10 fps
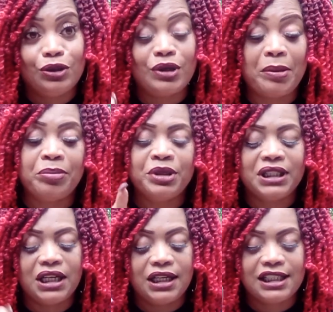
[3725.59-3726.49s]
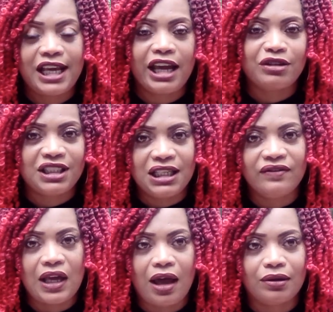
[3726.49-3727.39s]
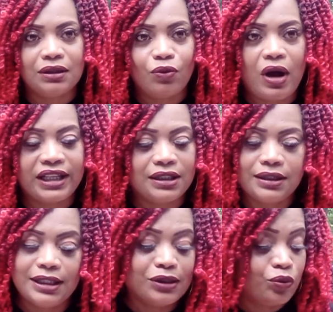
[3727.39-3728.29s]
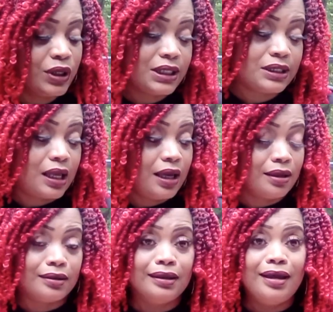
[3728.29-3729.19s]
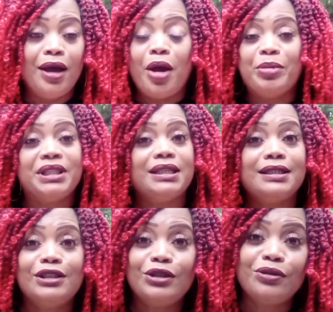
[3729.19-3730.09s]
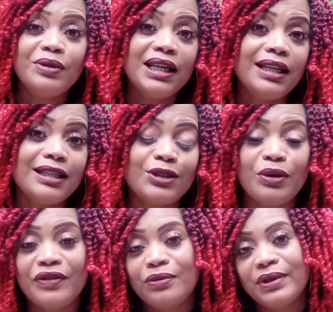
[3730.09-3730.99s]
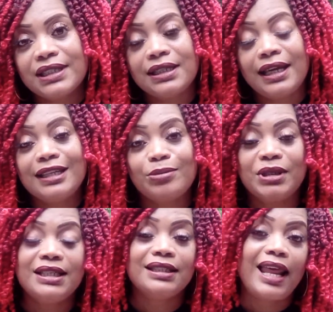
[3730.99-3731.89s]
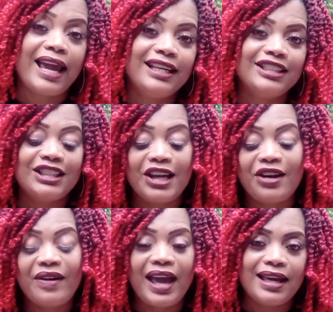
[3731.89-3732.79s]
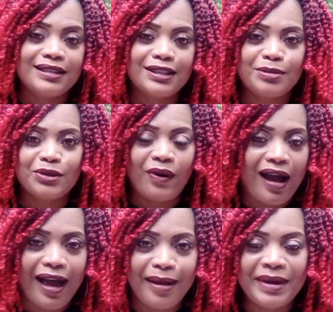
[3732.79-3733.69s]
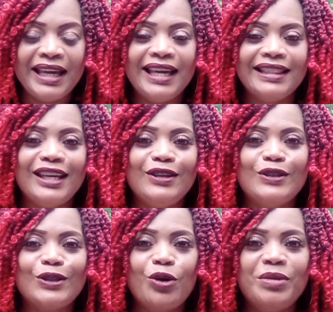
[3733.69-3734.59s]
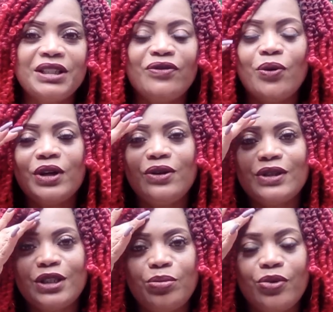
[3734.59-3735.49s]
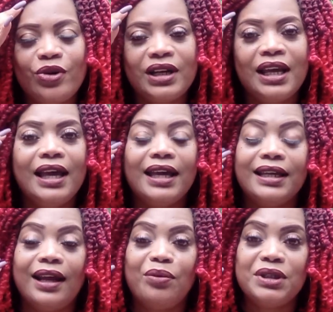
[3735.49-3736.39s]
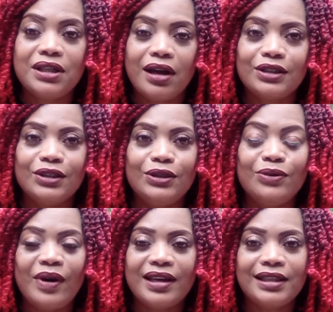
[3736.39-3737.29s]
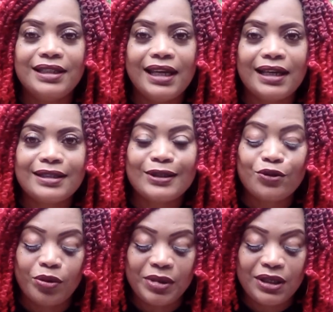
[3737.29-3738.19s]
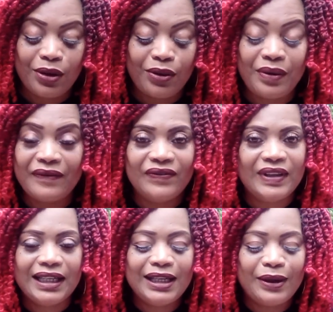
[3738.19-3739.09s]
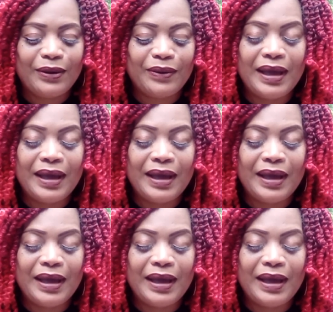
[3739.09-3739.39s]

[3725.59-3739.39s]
Now I'm gonna put that in the title, see if y'all watch it, because that's what it say. But this is your reading, so if it resonates, please like, share, and subscribe. Thank you so much for your support. And I will talk to you on the next Scorpio video.